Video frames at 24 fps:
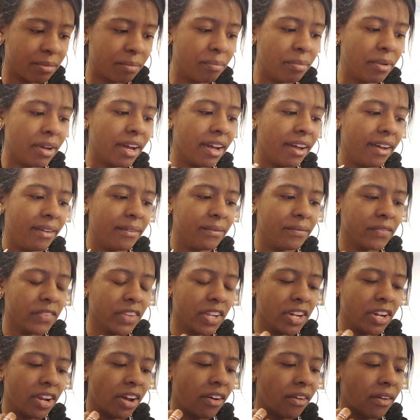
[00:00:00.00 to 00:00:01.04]
but,
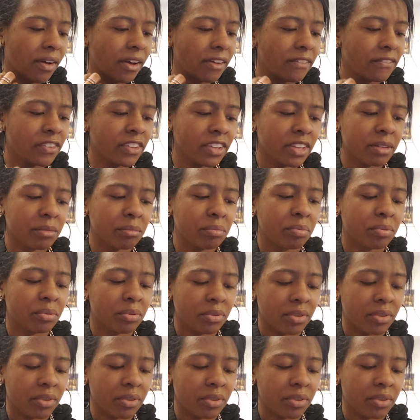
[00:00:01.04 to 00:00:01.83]
you know, I'm feeling